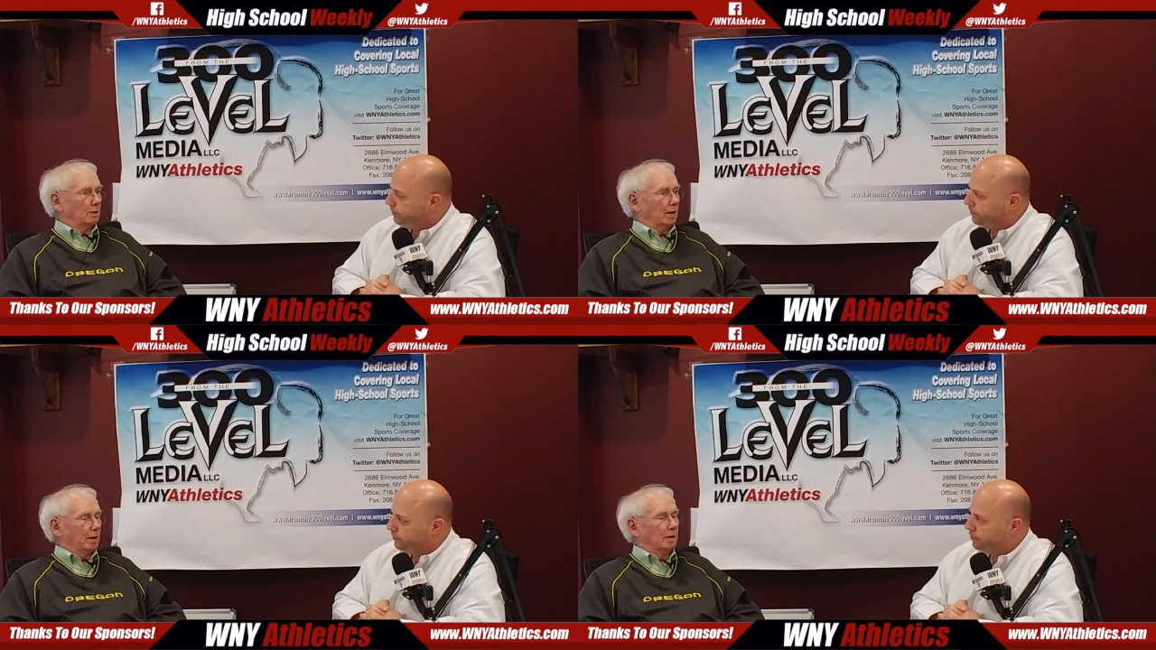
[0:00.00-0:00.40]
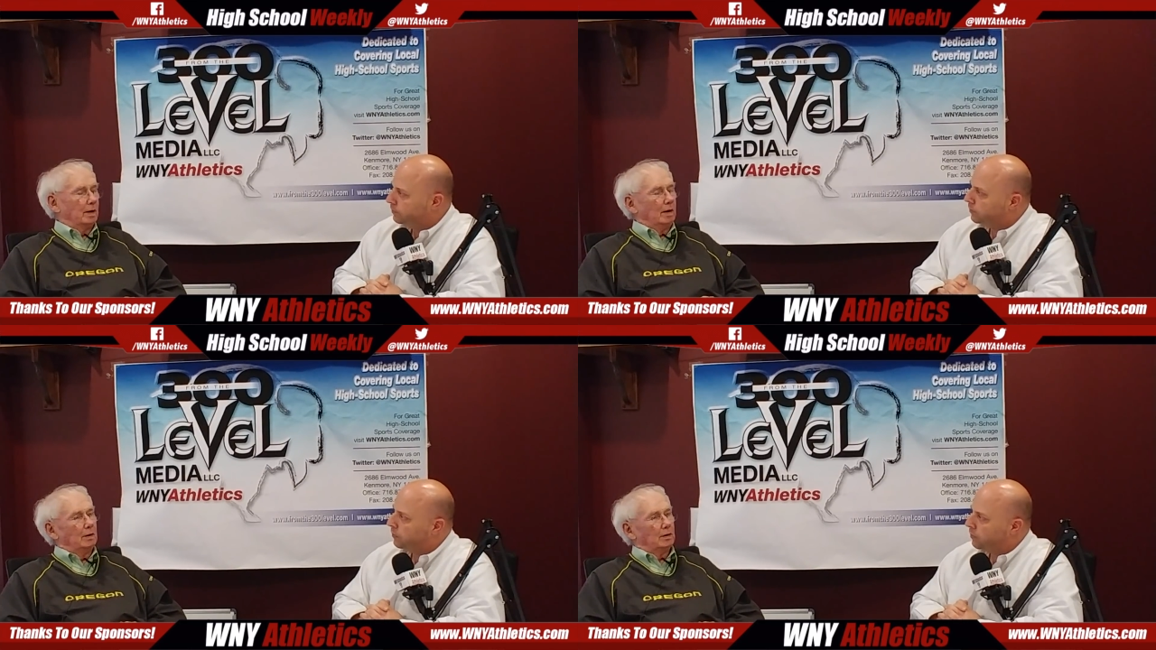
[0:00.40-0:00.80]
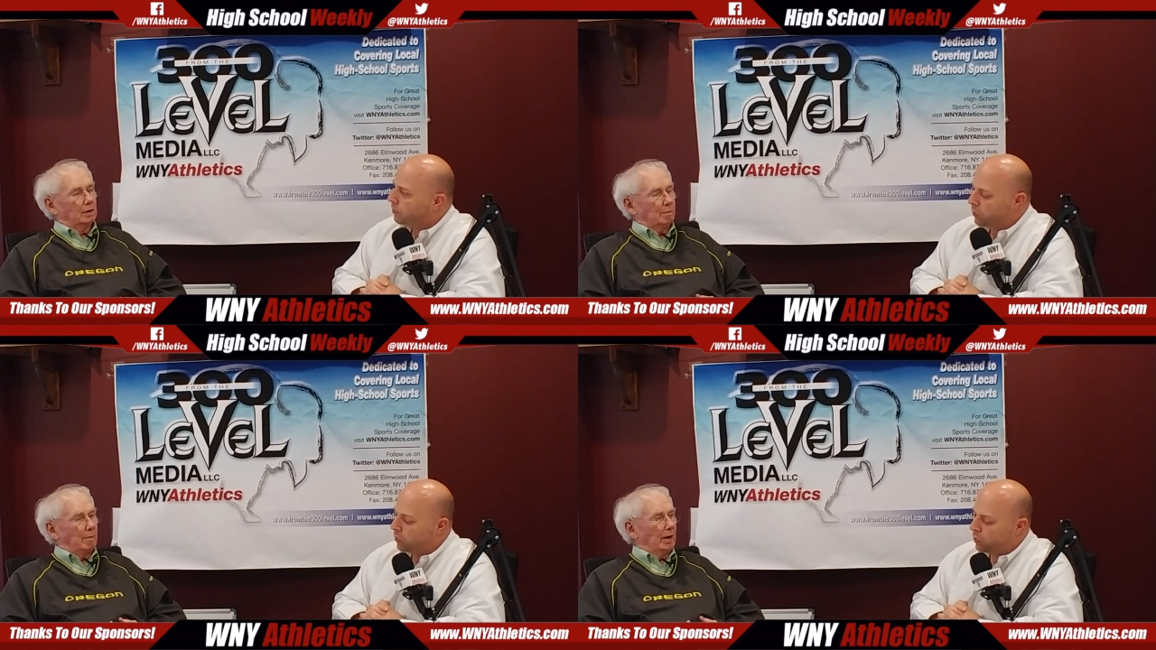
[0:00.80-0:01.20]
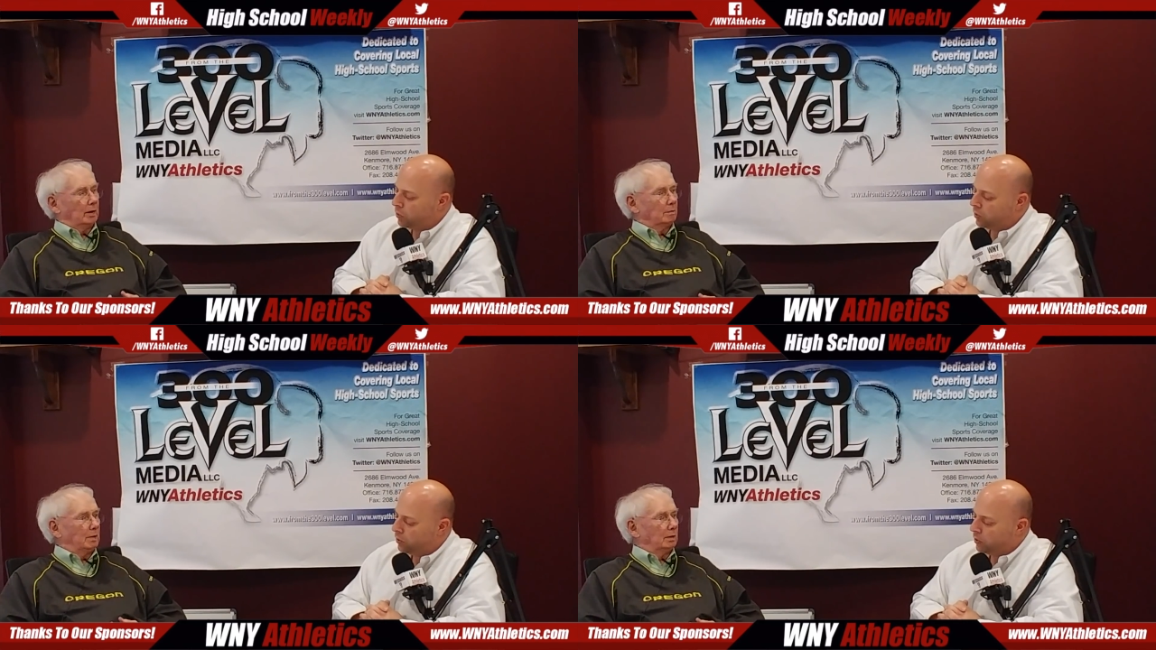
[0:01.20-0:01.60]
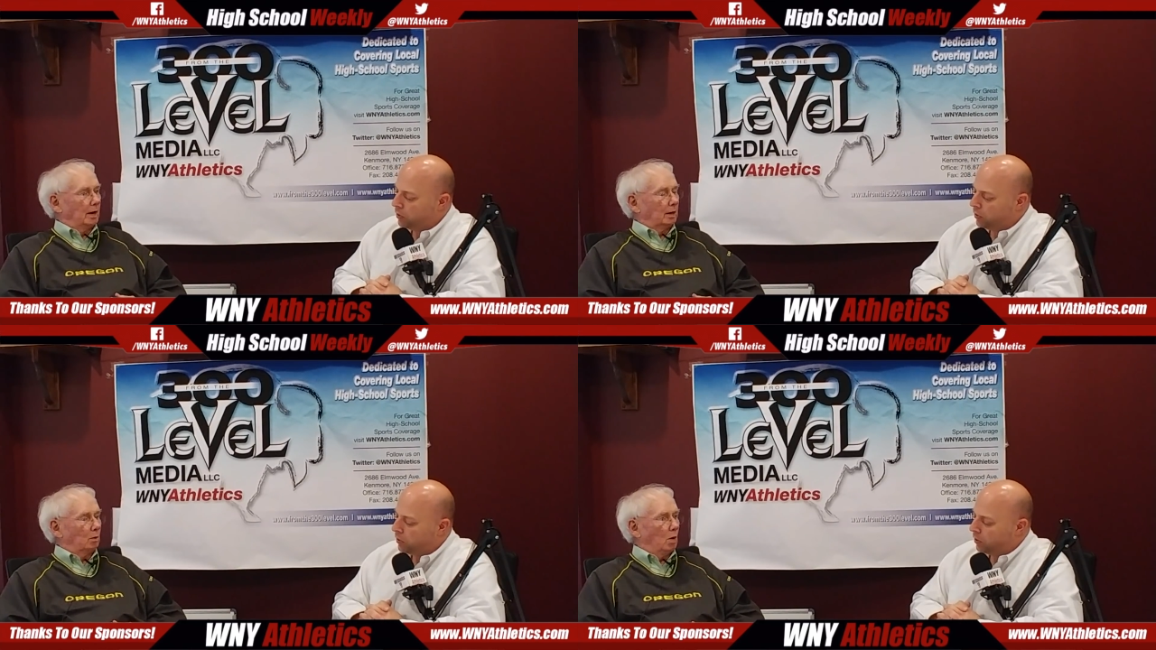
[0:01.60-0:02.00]
Speaker 1: And then to come back and beat
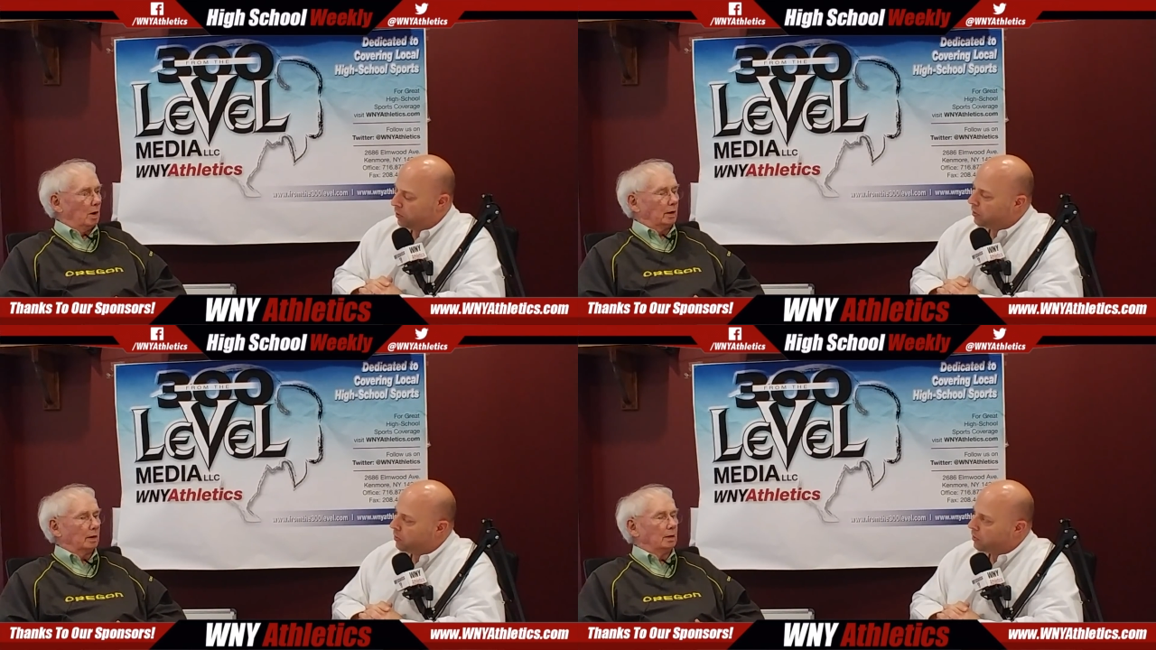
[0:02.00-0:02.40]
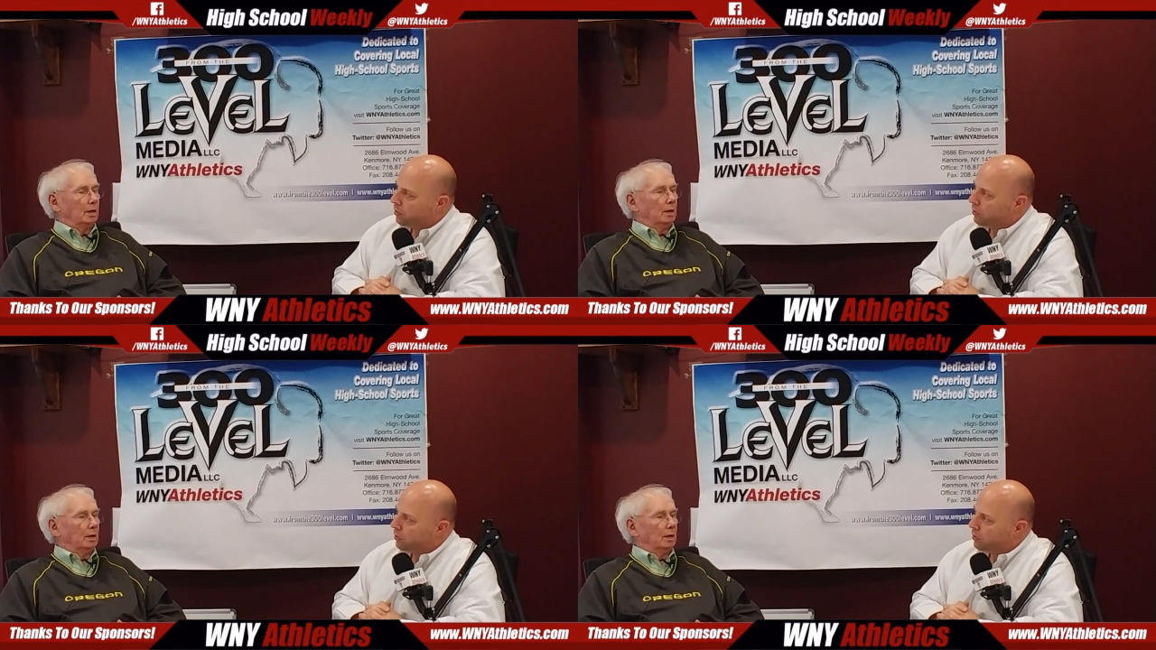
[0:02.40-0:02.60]
Lackawanna,